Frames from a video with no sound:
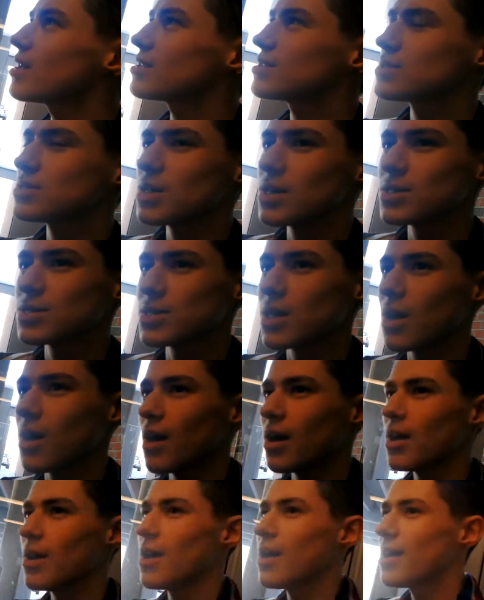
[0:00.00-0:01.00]
It says
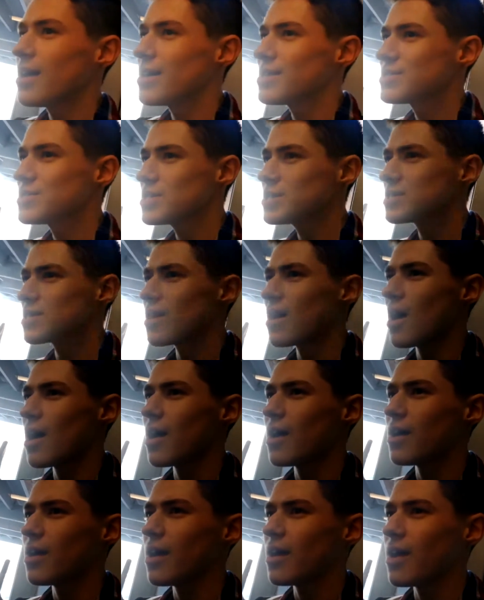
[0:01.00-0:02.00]
uh, it says
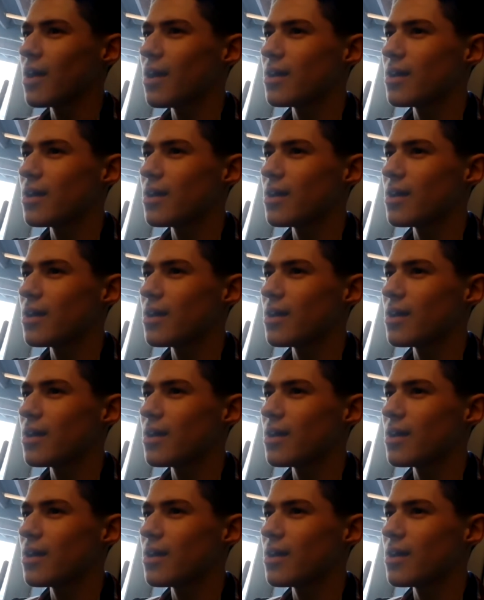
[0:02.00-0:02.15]
uh,